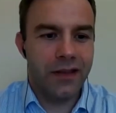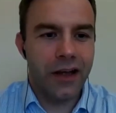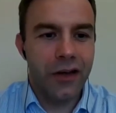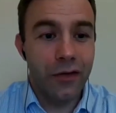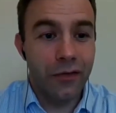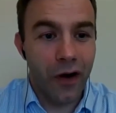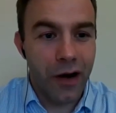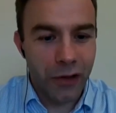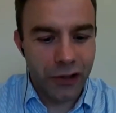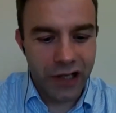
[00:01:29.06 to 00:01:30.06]
thank you very
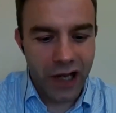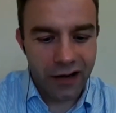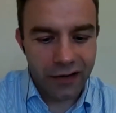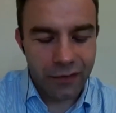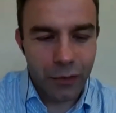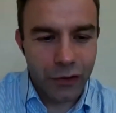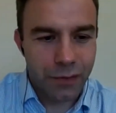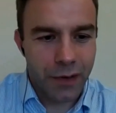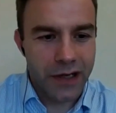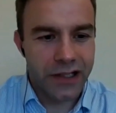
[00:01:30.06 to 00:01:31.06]
much, Jen. It's much
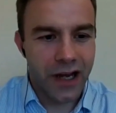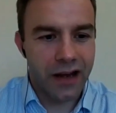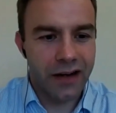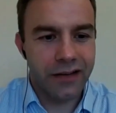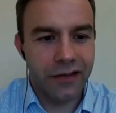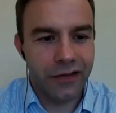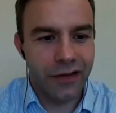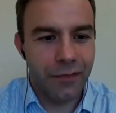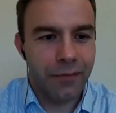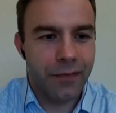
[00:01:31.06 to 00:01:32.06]
appreciated. There's
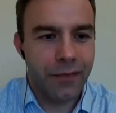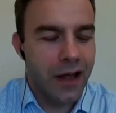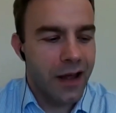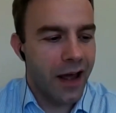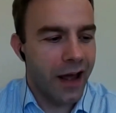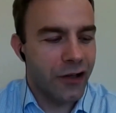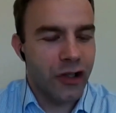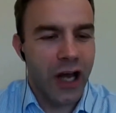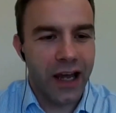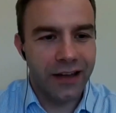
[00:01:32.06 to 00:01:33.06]
a
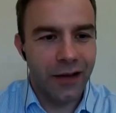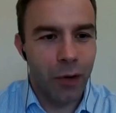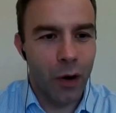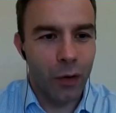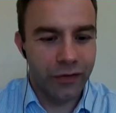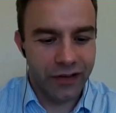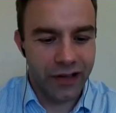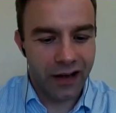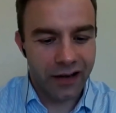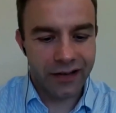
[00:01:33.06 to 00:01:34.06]
check in the post for that